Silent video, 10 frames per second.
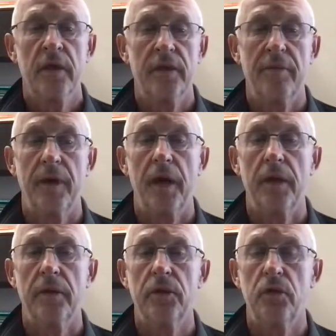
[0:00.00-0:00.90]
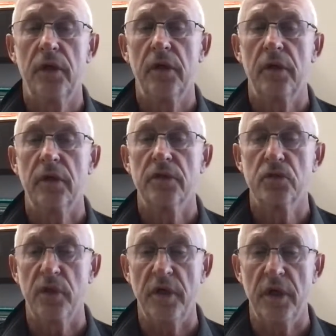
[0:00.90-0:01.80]
that by doing
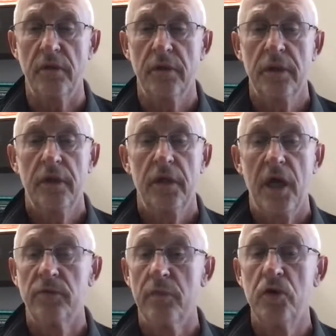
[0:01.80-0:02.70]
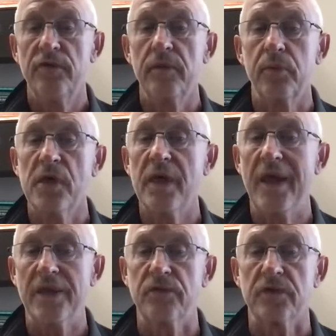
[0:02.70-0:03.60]
screening and removing
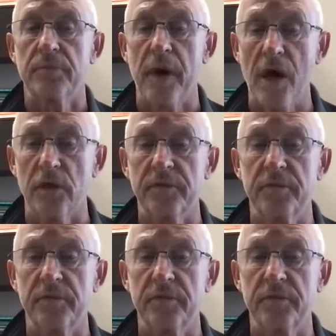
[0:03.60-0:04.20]
precancerous polyps